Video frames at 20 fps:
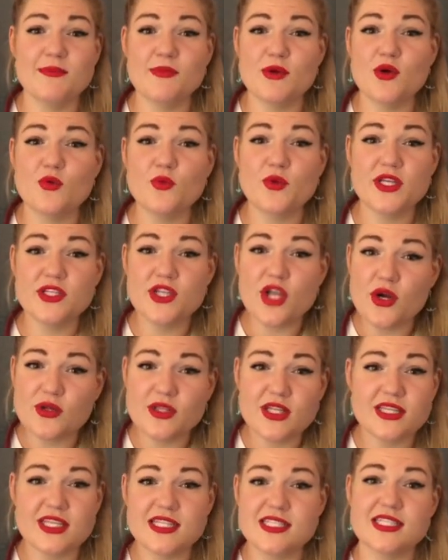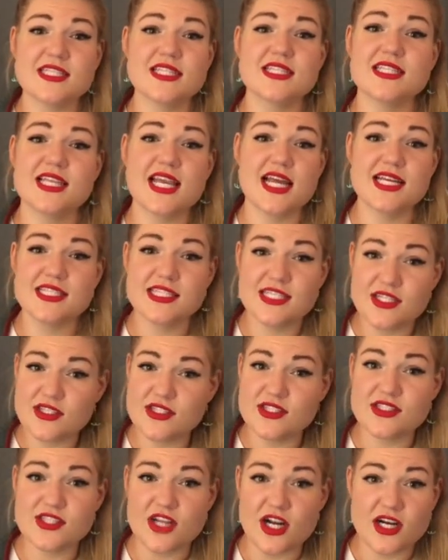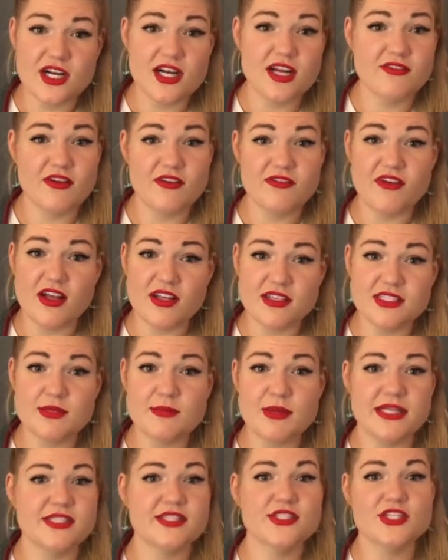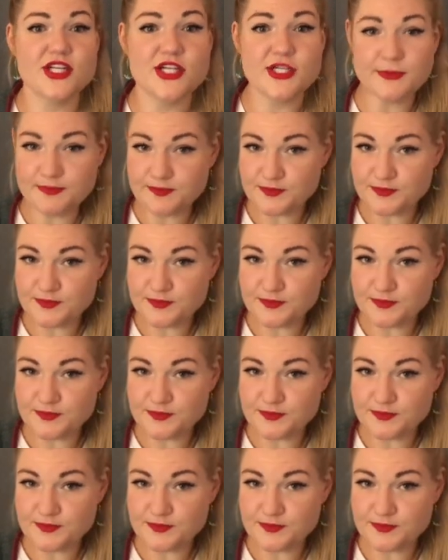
We know that this isn't the ideal start of a fall semester,